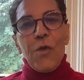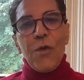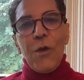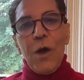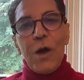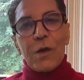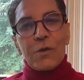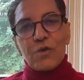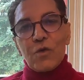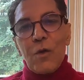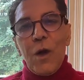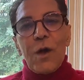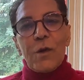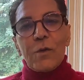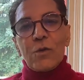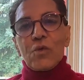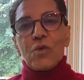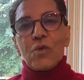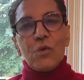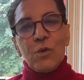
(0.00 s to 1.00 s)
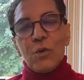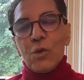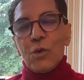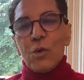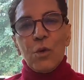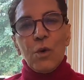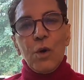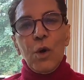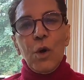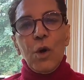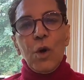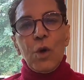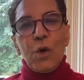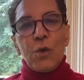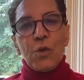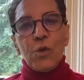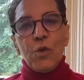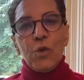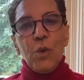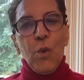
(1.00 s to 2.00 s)
They are trying to
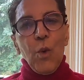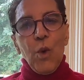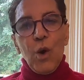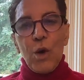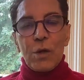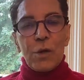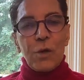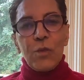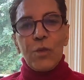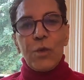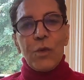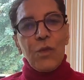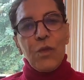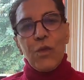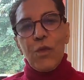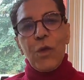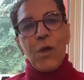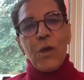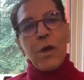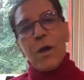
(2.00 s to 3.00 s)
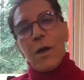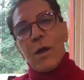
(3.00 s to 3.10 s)
do work with